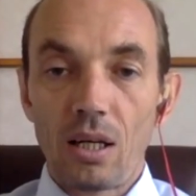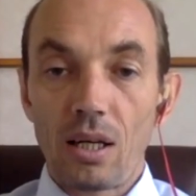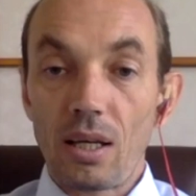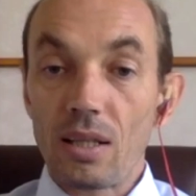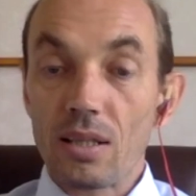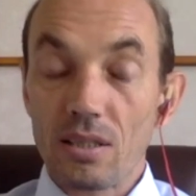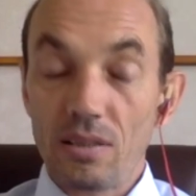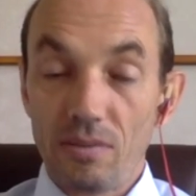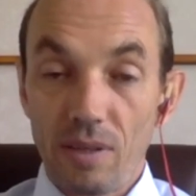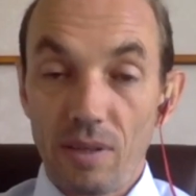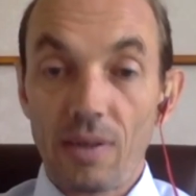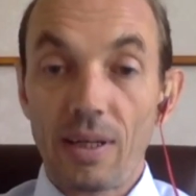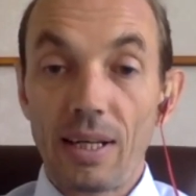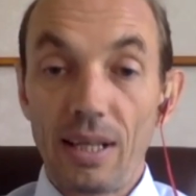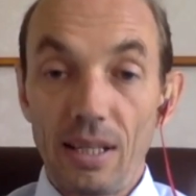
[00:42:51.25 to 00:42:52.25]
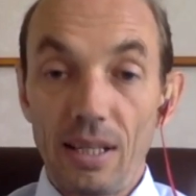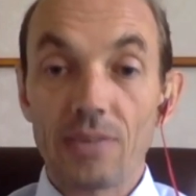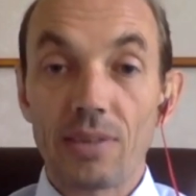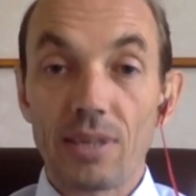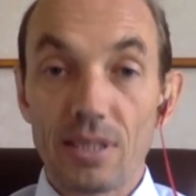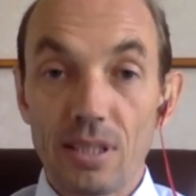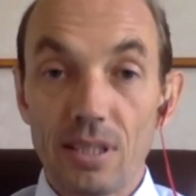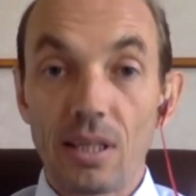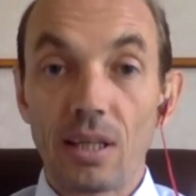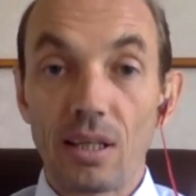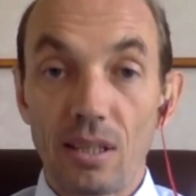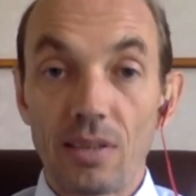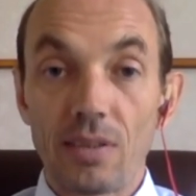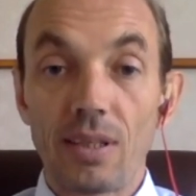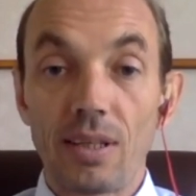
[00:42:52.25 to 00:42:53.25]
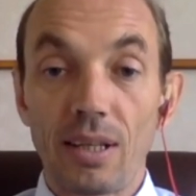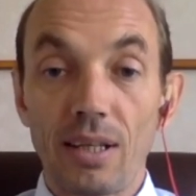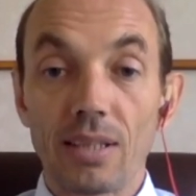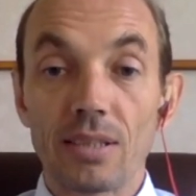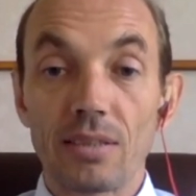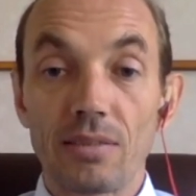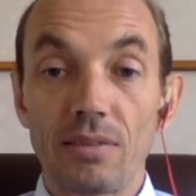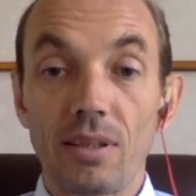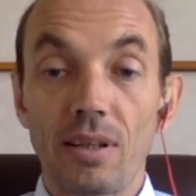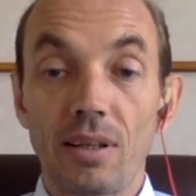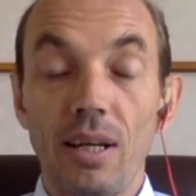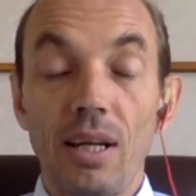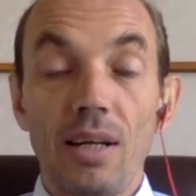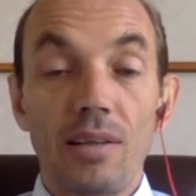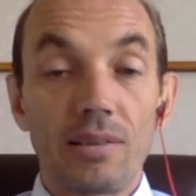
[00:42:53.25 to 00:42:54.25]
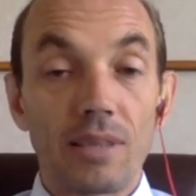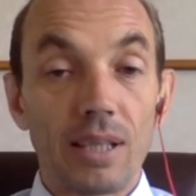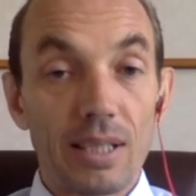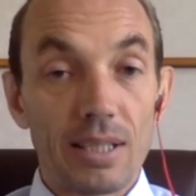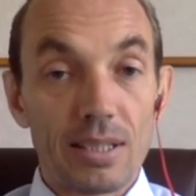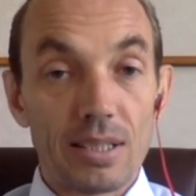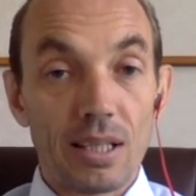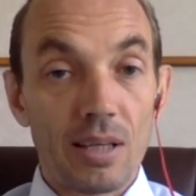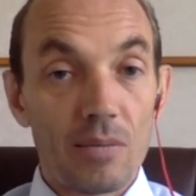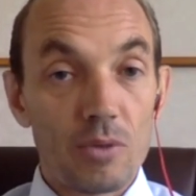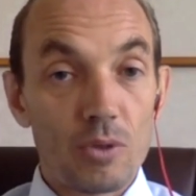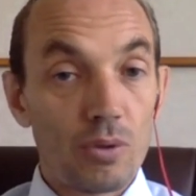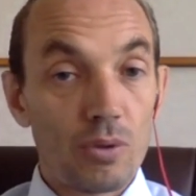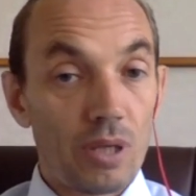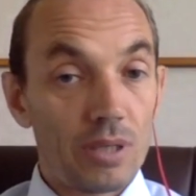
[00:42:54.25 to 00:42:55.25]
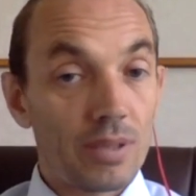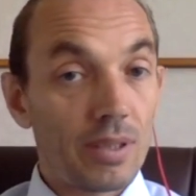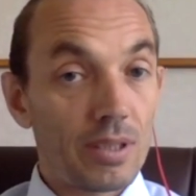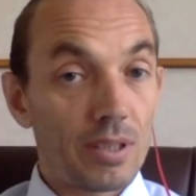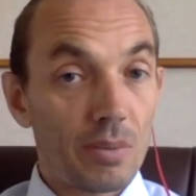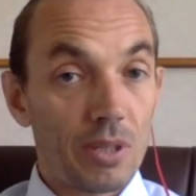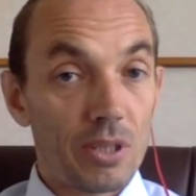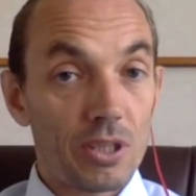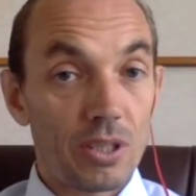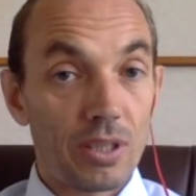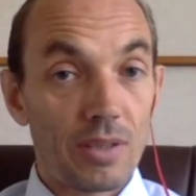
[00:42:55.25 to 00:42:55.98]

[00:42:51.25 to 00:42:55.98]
It's a very interesting, and I think it's a very right time to ask this question,